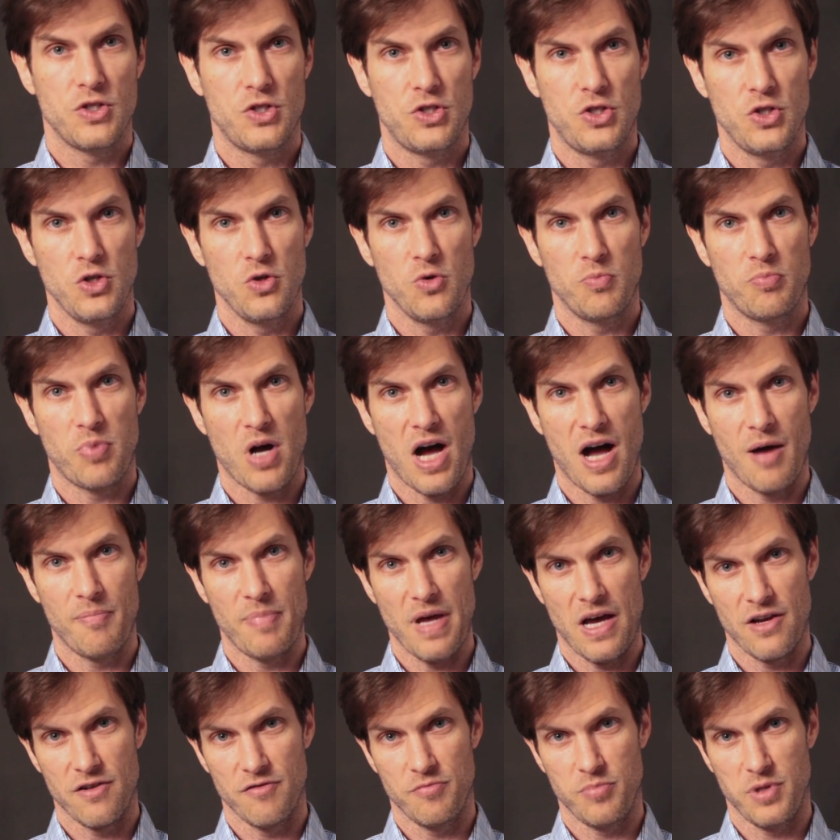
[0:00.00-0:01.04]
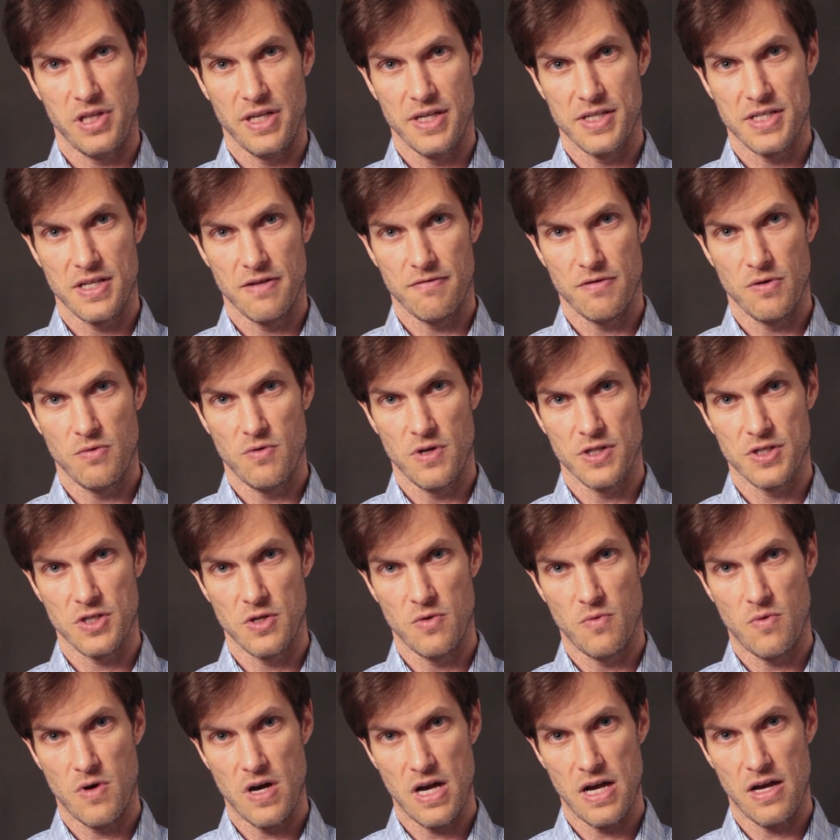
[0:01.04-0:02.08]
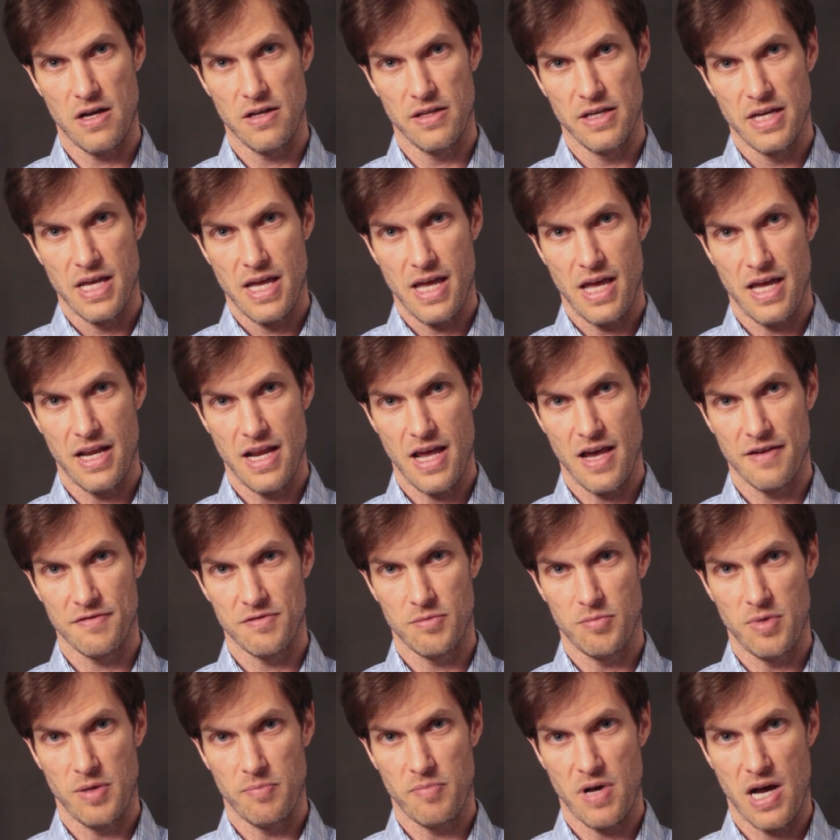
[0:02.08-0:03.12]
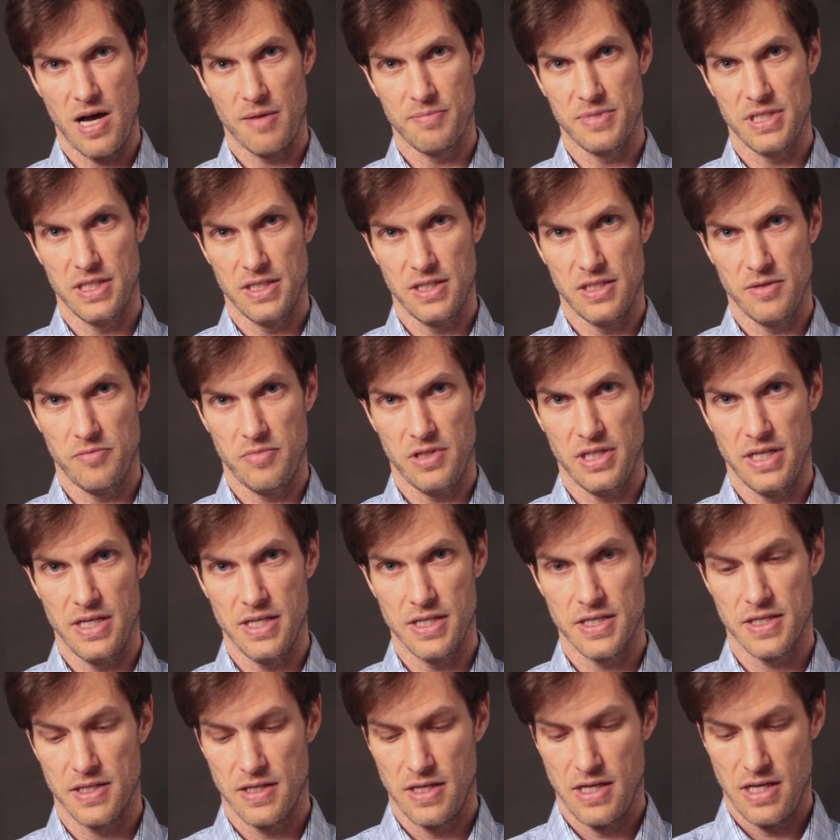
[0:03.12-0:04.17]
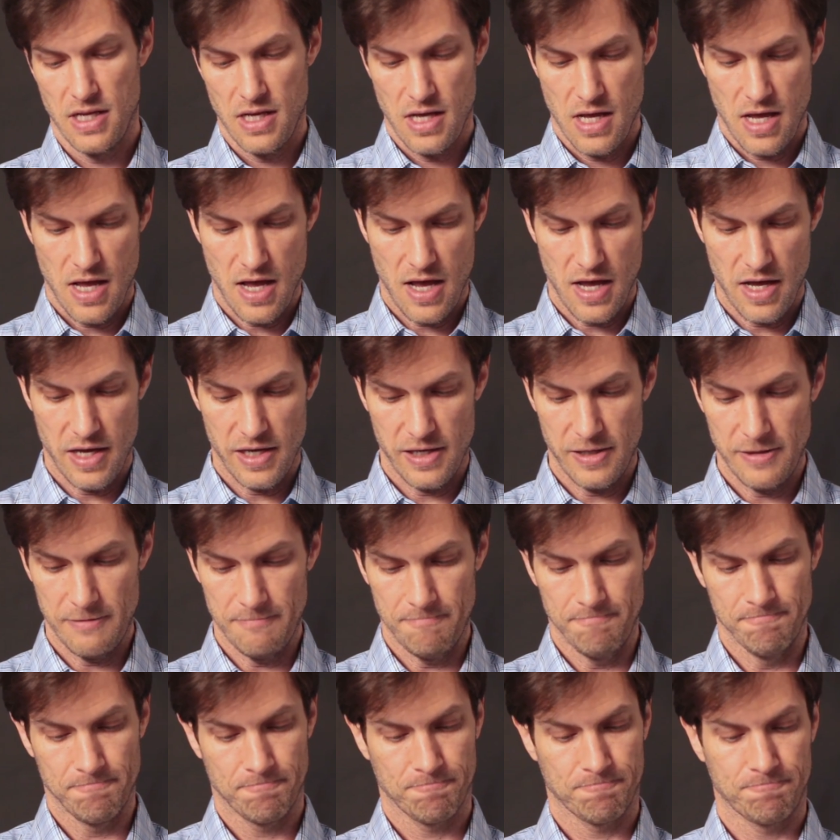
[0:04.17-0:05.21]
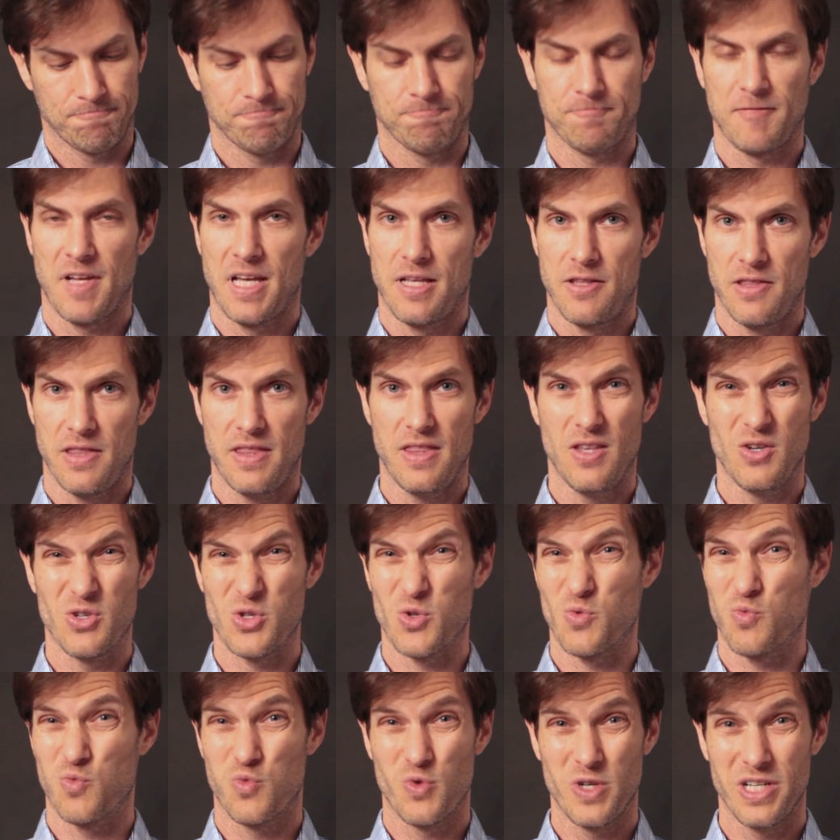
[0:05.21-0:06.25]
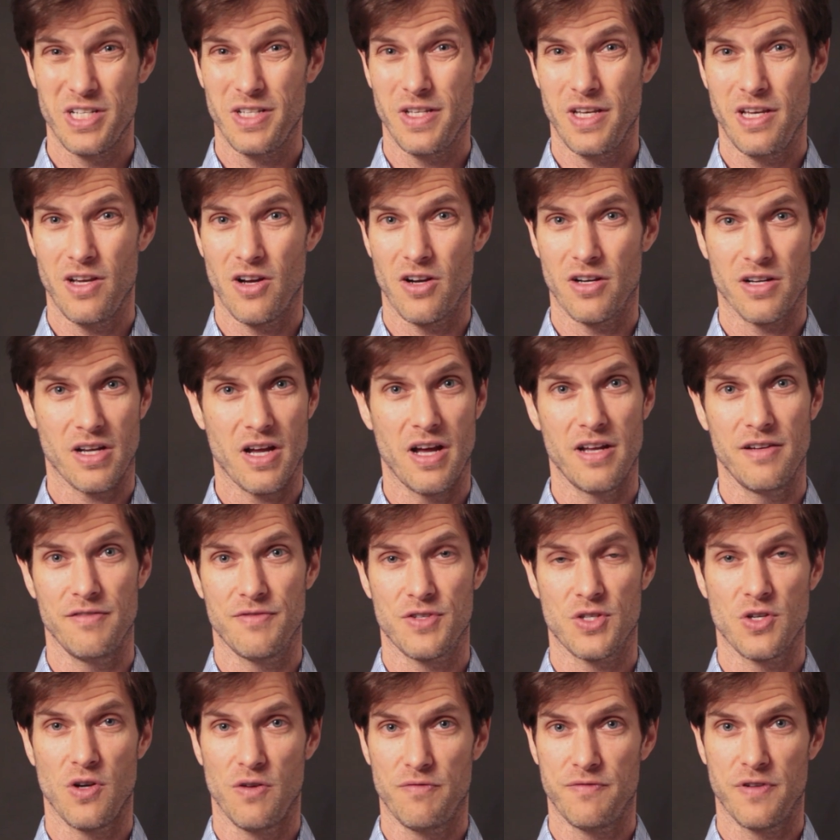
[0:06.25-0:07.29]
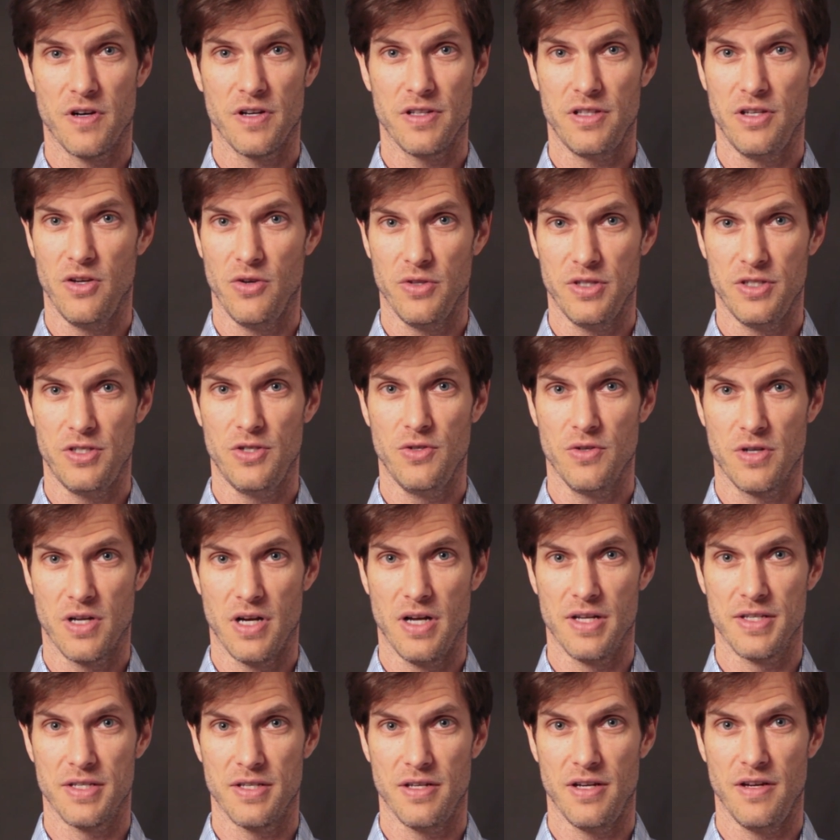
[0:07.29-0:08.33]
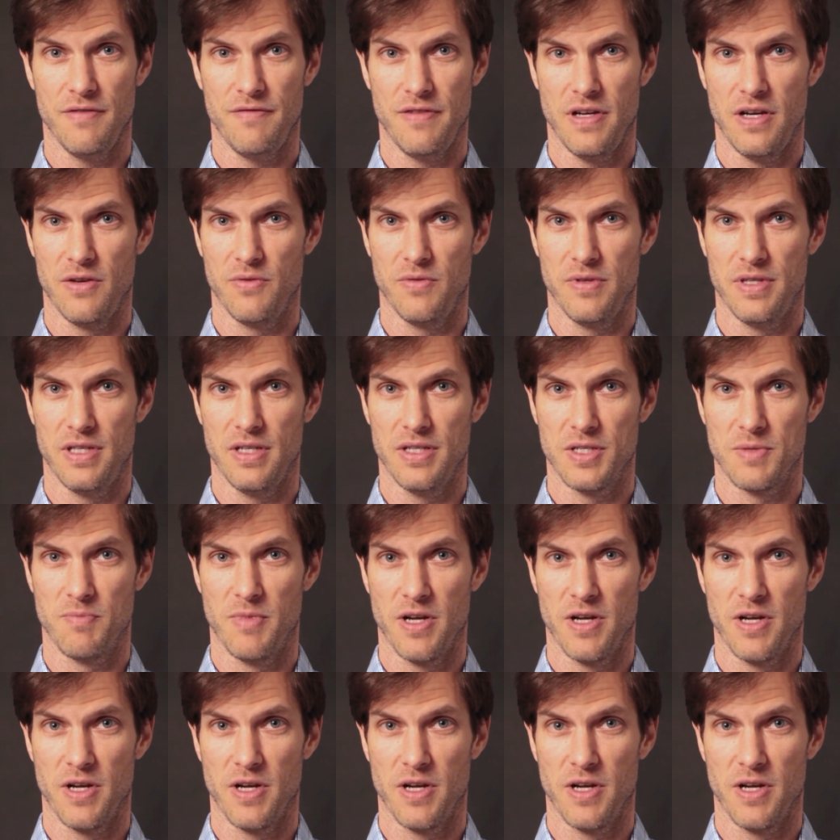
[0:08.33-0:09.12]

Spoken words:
do pop out of place every once in a while and have to be popped into place. Those really are kind of, so far, the only two cons that I found with this